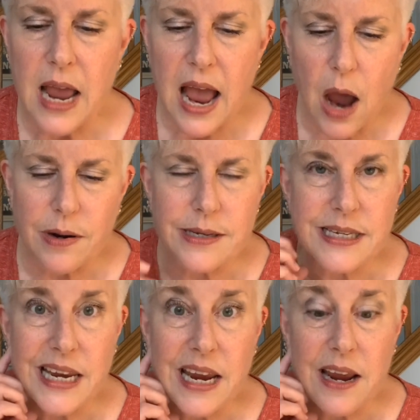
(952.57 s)
How does
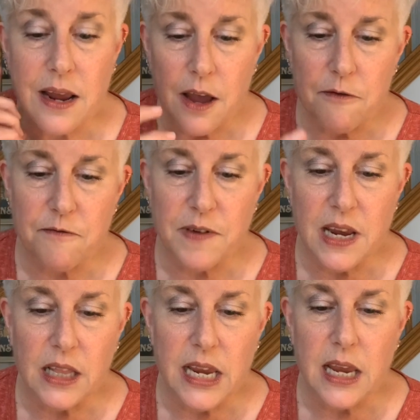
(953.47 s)
seeing,
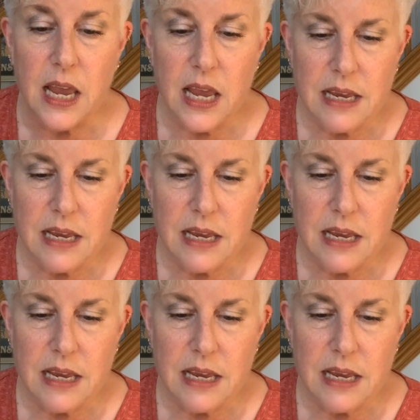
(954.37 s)
feeling,